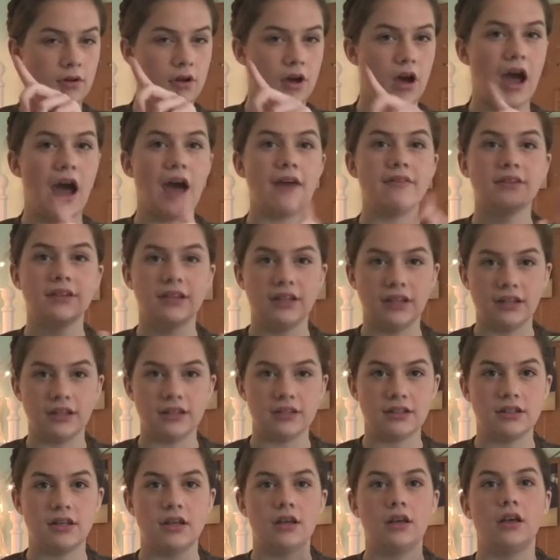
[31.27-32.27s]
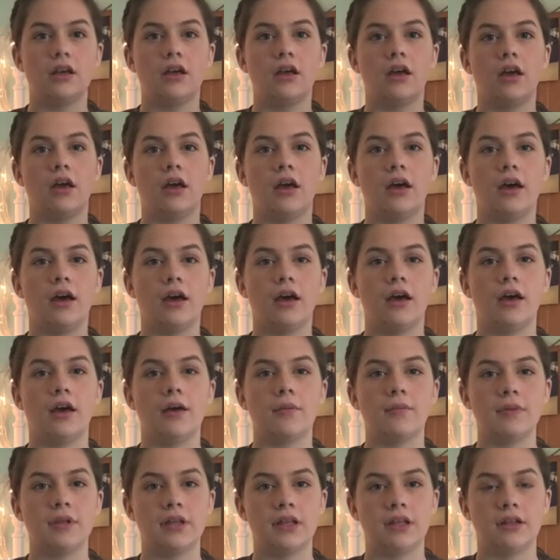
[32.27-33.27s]
I'll have it linked
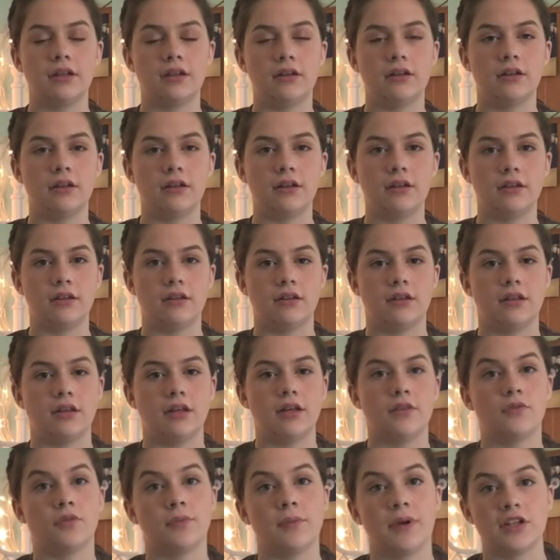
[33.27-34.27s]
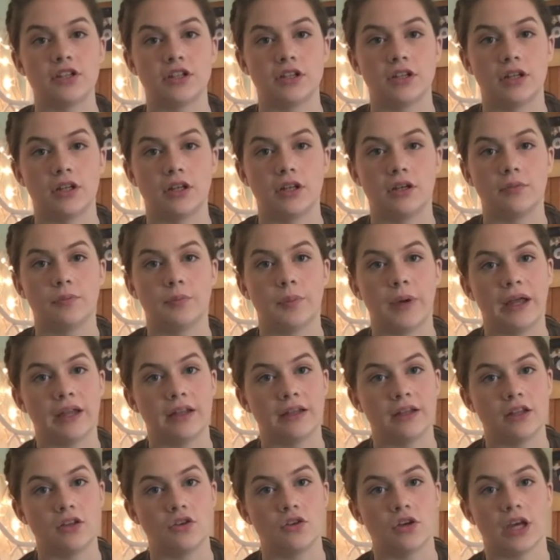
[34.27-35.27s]
in the information
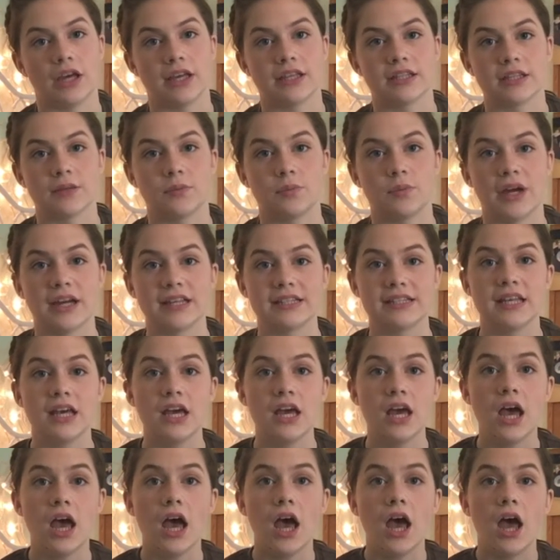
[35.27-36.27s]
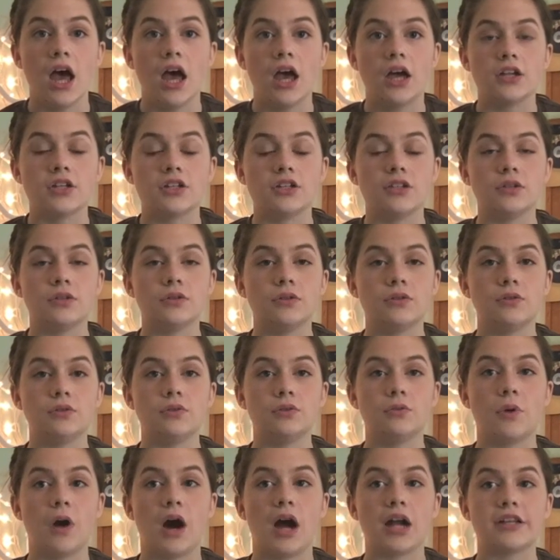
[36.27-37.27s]
button that you guys can press to
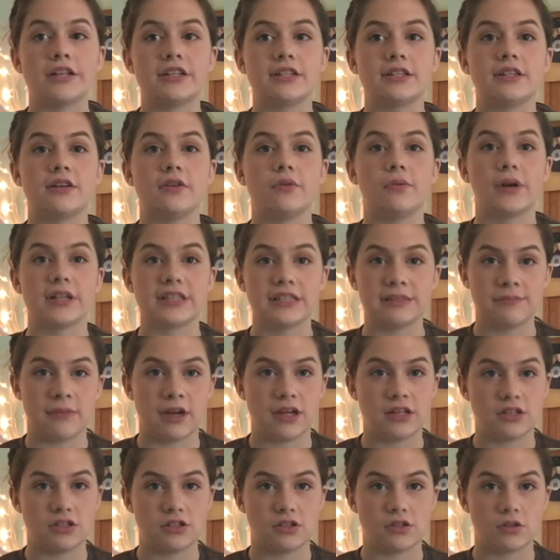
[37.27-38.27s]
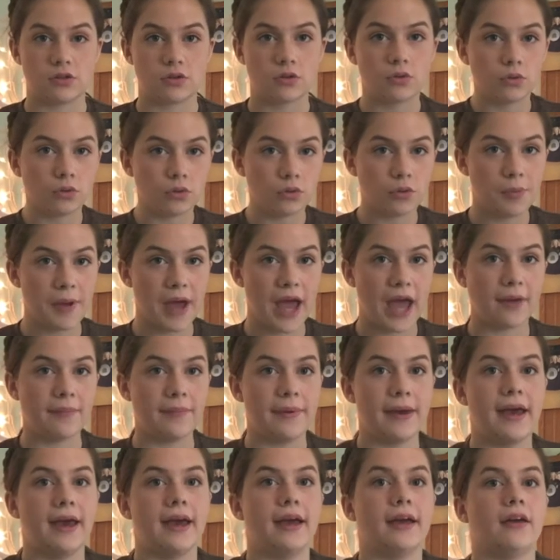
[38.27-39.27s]
watch the what's in my school
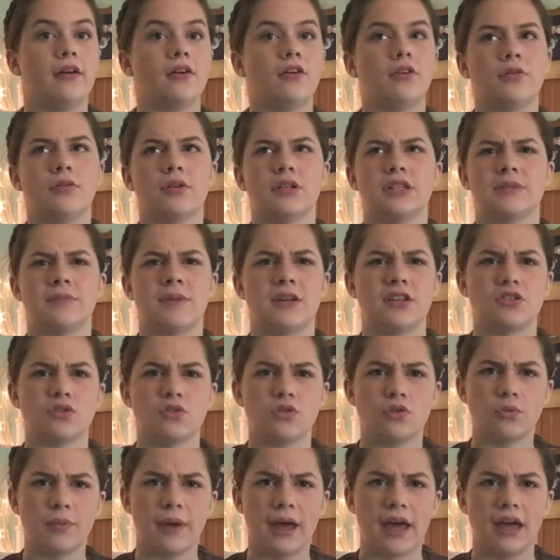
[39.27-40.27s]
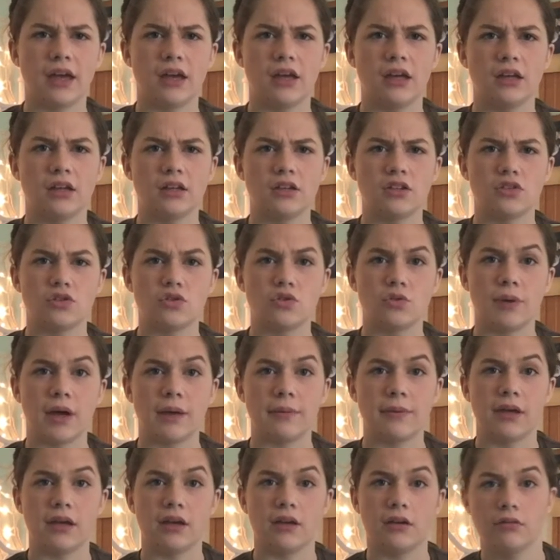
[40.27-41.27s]
backpack, or what's in my school bag, school
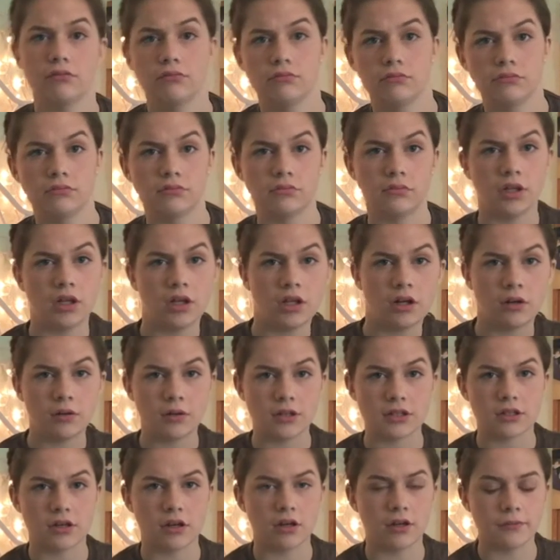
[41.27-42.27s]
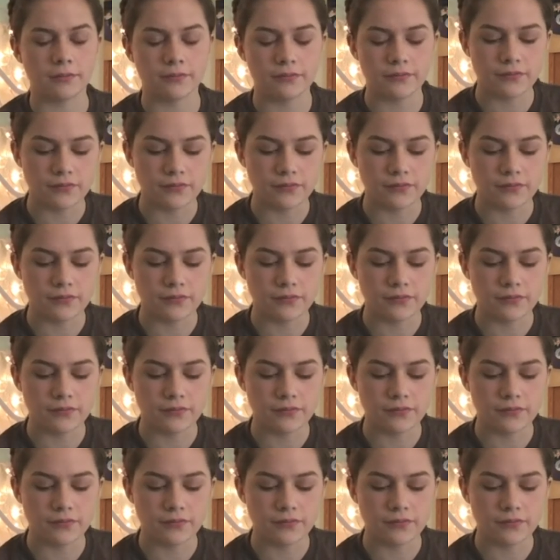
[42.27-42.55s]
backpack, I don't know what it's called,